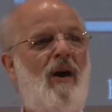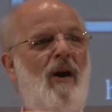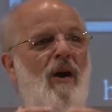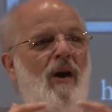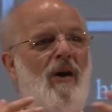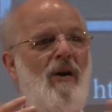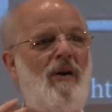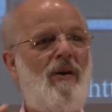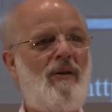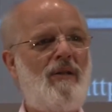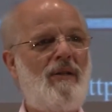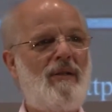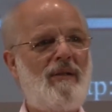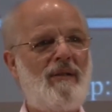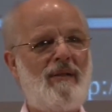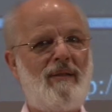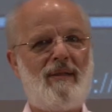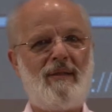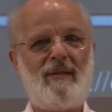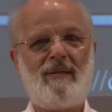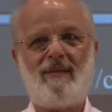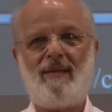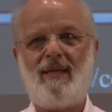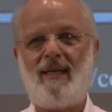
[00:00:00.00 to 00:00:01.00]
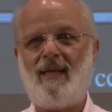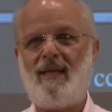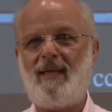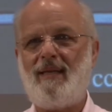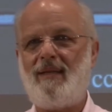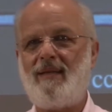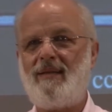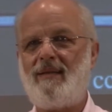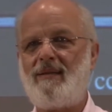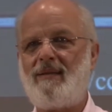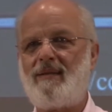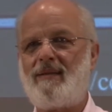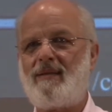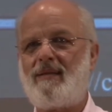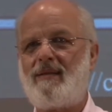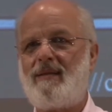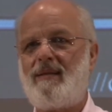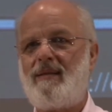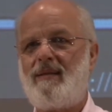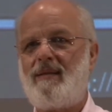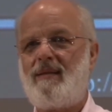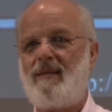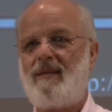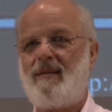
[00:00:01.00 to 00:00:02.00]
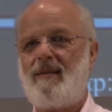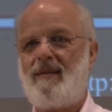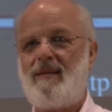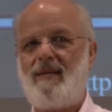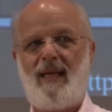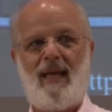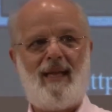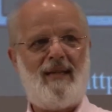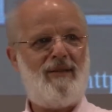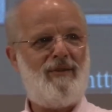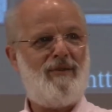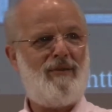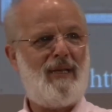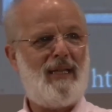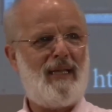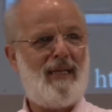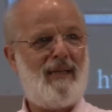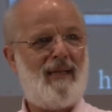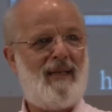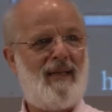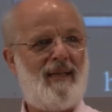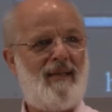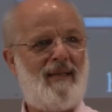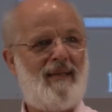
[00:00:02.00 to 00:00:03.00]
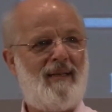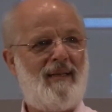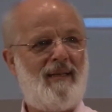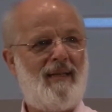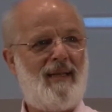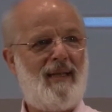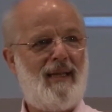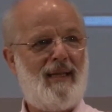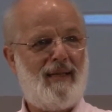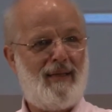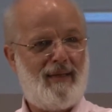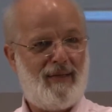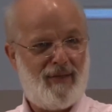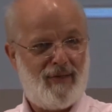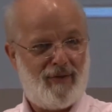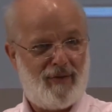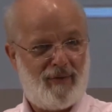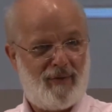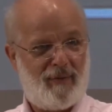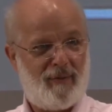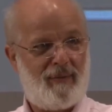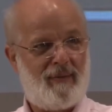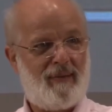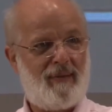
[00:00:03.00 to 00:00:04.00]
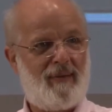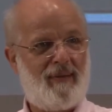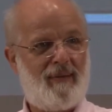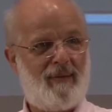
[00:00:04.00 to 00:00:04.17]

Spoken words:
all the things that you needed in your